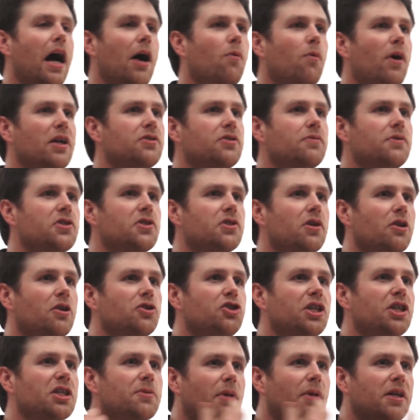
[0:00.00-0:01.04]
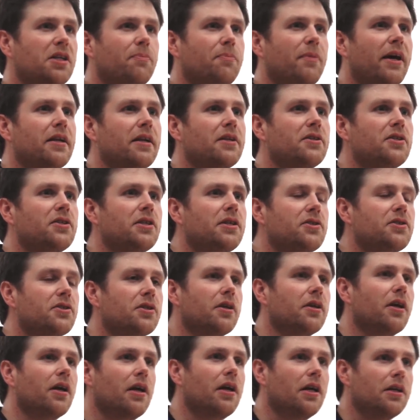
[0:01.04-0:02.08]
I want to install just my dependencies.
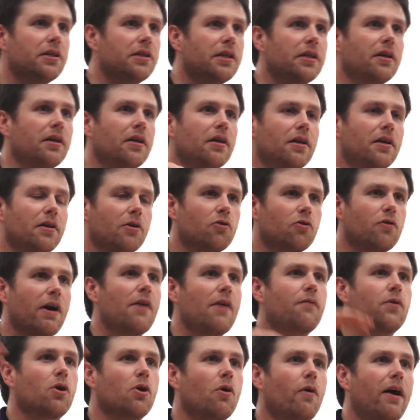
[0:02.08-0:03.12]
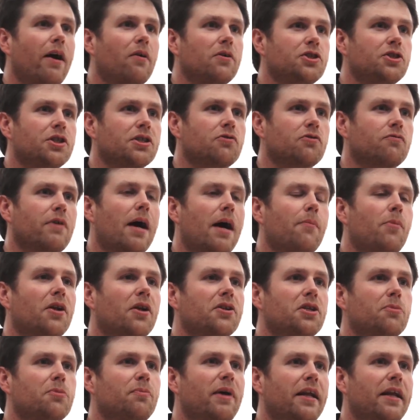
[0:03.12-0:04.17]
Karaf will go out and just grab all
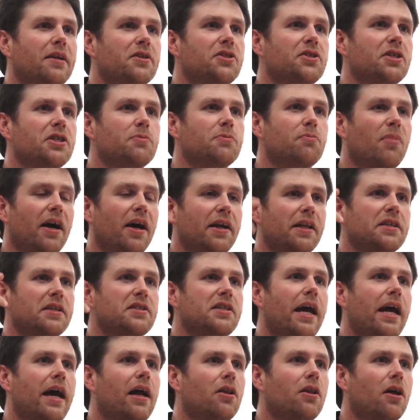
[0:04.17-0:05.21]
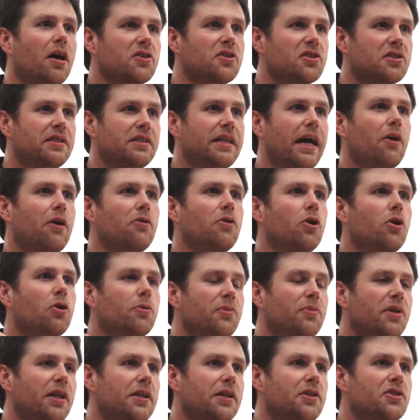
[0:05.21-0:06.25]
the dependencies by these catalogs, download
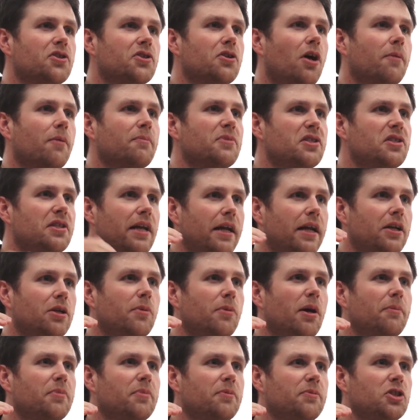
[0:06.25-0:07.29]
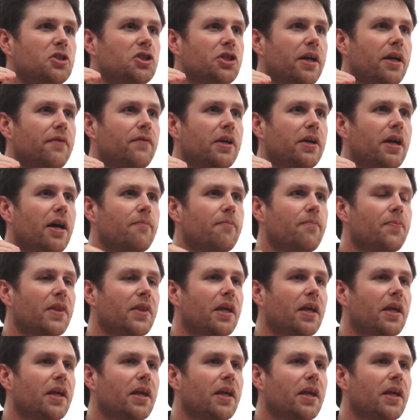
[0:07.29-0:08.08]
them, and install them, and stand them up in a JVM.